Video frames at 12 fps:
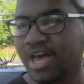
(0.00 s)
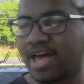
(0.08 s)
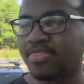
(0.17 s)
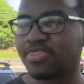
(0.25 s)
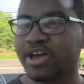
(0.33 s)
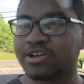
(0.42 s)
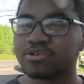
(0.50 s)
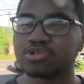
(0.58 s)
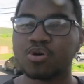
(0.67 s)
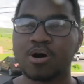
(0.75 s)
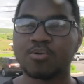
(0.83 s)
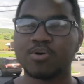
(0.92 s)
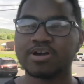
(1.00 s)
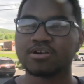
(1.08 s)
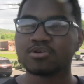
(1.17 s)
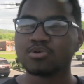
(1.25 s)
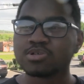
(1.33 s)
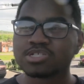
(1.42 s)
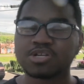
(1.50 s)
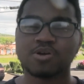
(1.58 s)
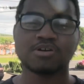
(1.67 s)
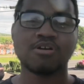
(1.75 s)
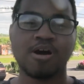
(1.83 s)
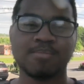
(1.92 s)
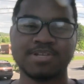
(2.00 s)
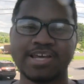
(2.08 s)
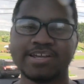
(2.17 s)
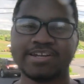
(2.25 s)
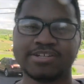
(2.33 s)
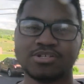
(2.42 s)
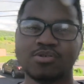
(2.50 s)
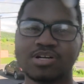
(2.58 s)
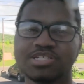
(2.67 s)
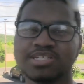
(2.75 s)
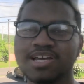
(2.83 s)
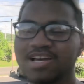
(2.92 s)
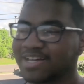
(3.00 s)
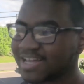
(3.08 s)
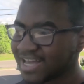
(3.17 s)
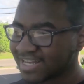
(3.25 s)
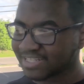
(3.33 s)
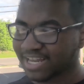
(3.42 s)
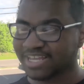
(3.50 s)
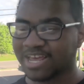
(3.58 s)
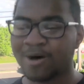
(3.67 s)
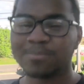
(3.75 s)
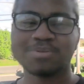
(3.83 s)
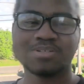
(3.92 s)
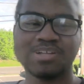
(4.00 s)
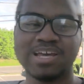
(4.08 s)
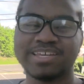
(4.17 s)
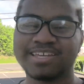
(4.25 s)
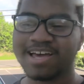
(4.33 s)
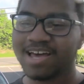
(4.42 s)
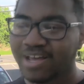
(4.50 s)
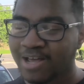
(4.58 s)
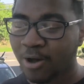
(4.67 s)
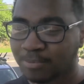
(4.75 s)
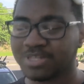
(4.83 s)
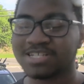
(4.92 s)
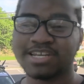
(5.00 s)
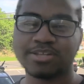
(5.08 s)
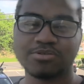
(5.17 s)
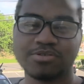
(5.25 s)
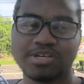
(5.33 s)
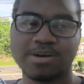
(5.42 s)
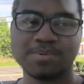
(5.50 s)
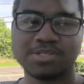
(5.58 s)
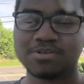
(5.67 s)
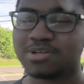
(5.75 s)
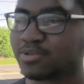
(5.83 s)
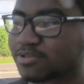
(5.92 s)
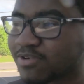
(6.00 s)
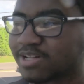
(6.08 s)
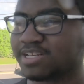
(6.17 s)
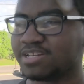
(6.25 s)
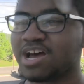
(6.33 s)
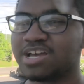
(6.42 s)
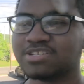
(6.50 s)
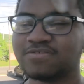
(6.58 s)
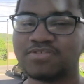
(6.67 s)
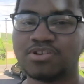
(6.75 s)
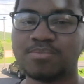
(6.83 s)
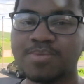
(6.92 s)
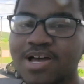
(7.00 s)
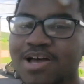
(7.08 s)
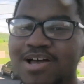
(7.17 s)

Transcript: and thank you to our waiter who was so accommodating to us and helped us get through the episode. It was really nice of them.